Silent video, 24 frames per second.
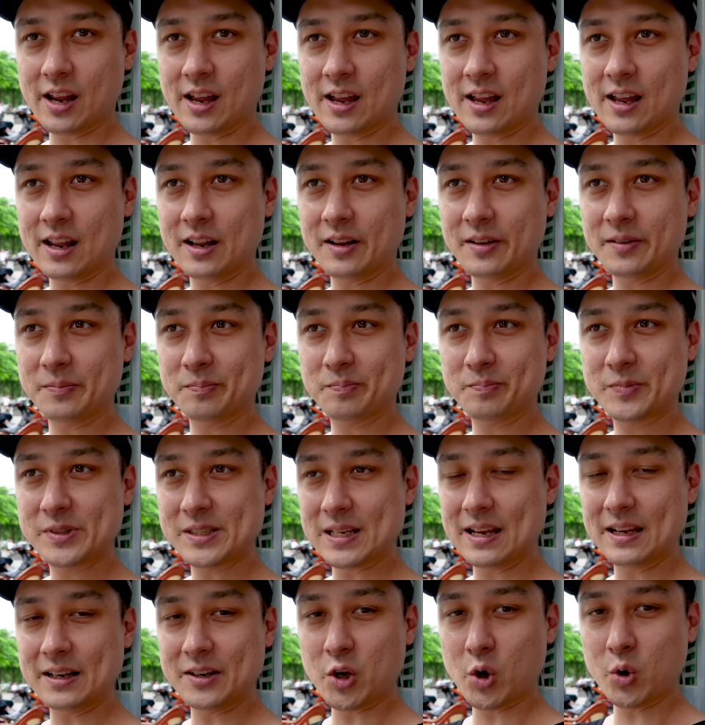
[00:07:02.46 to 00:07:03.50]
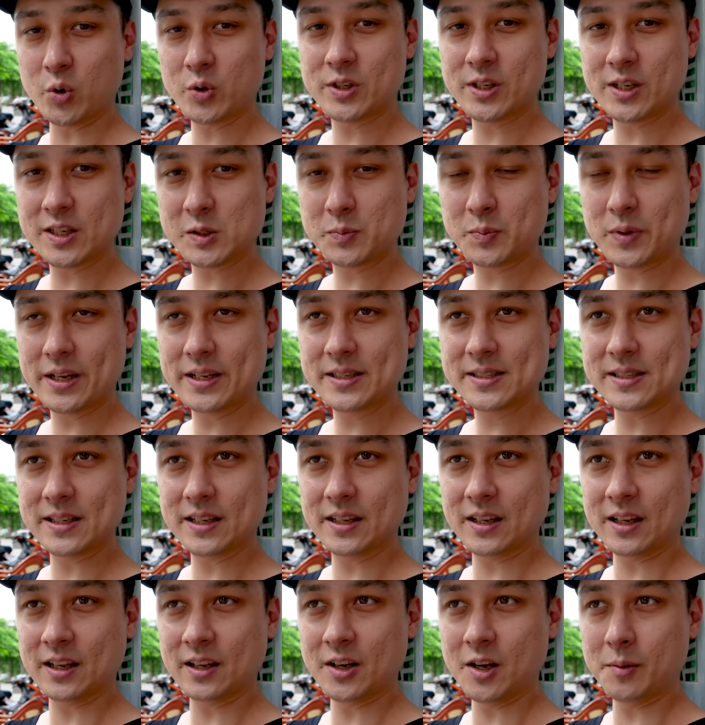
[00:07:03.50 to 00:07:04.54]
and say no to this place.
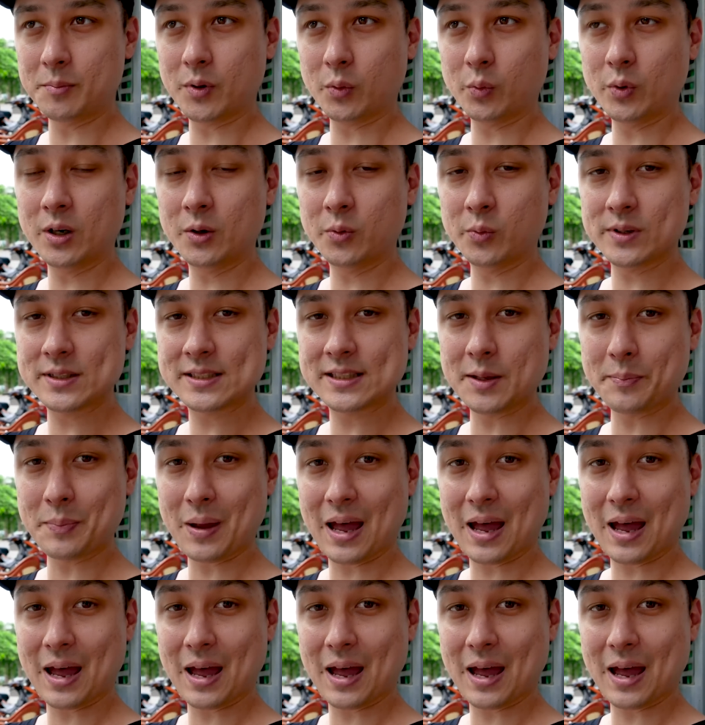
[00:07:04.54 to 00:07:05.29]
And number 1 was the